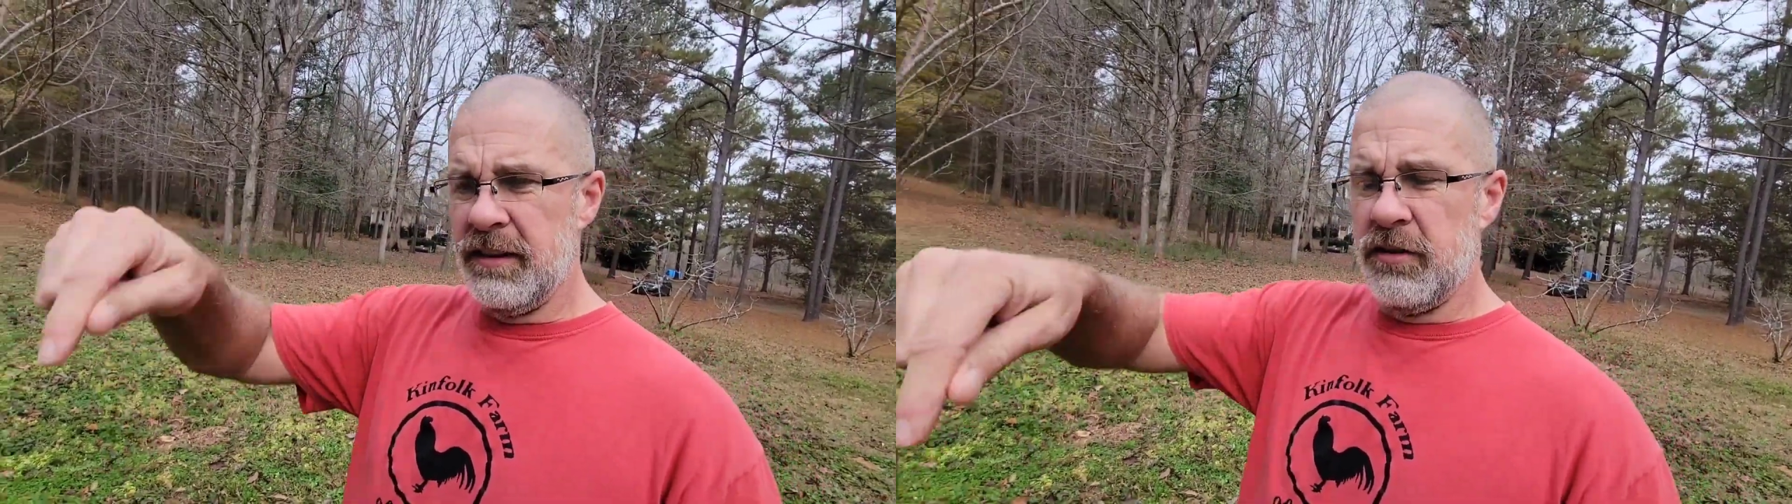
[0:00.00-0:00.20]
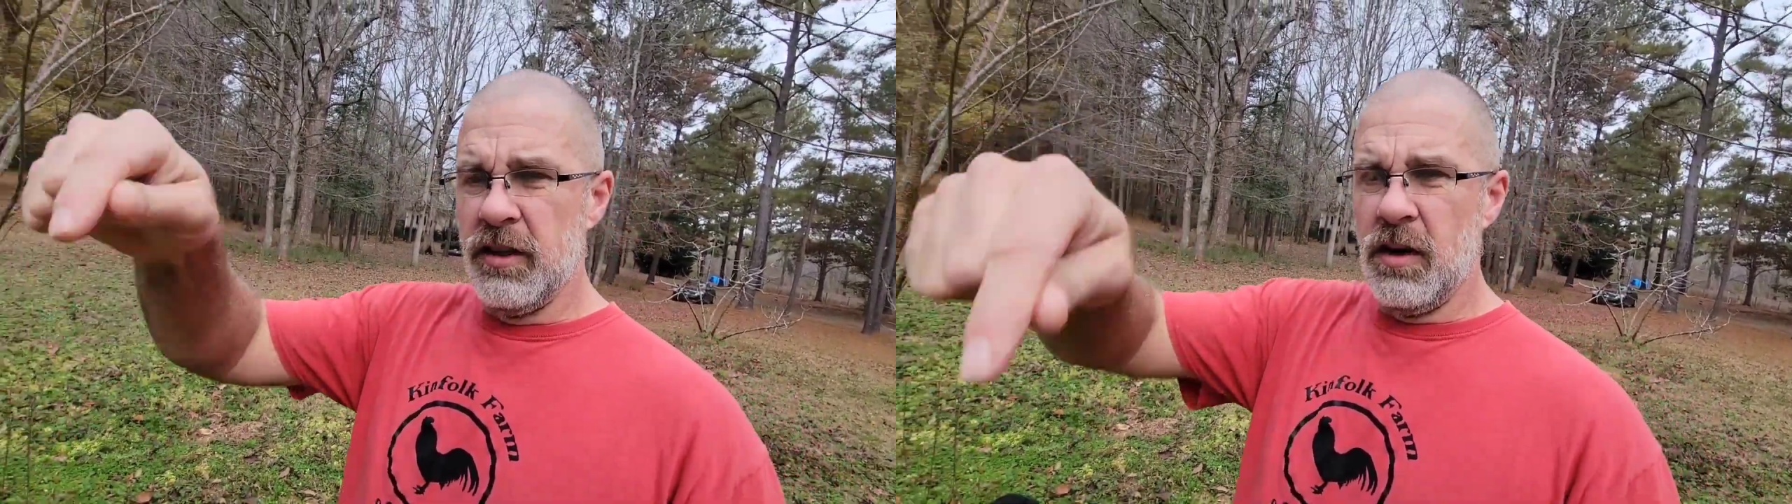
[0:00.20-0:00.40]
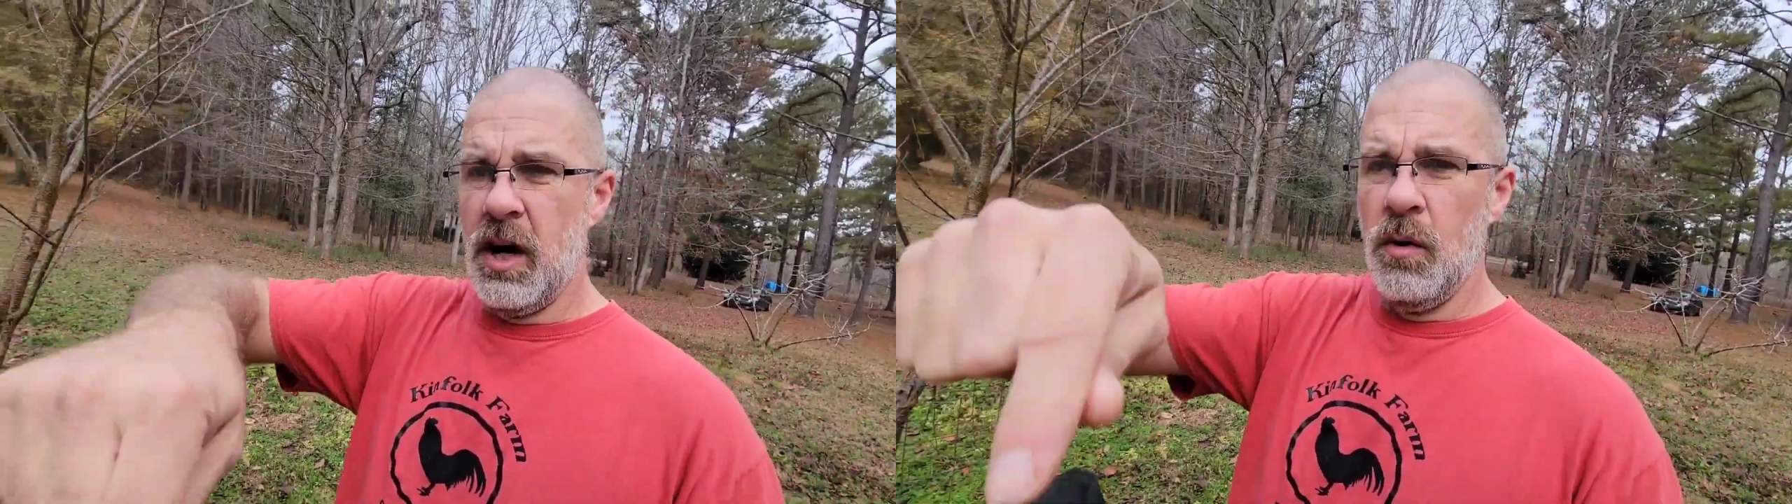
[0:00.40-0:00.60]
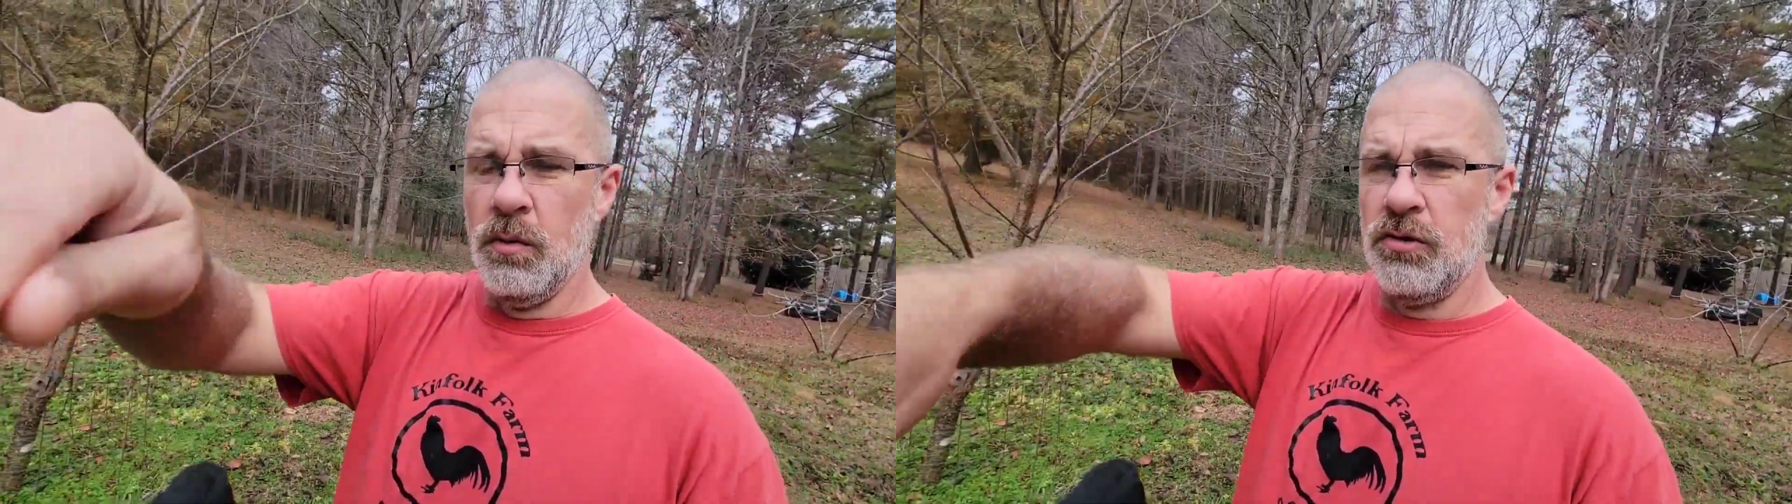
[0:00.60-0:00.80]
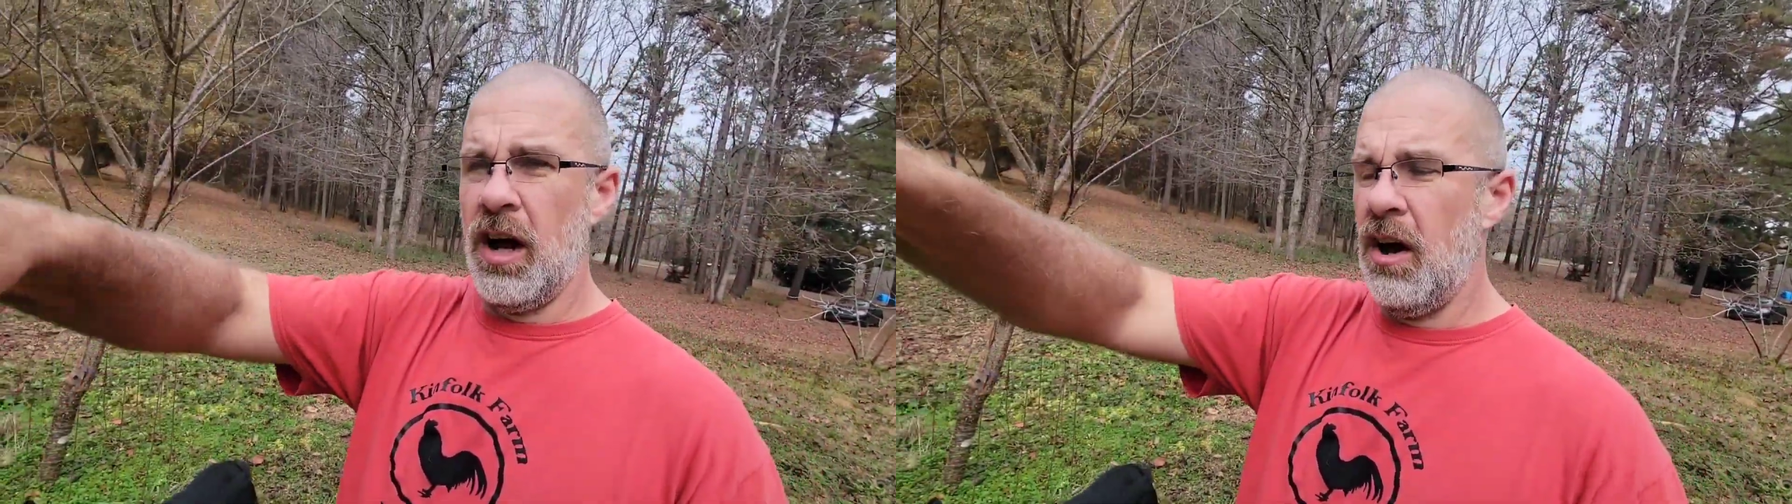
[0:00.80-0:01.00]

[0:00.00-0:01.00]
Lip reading: these little holes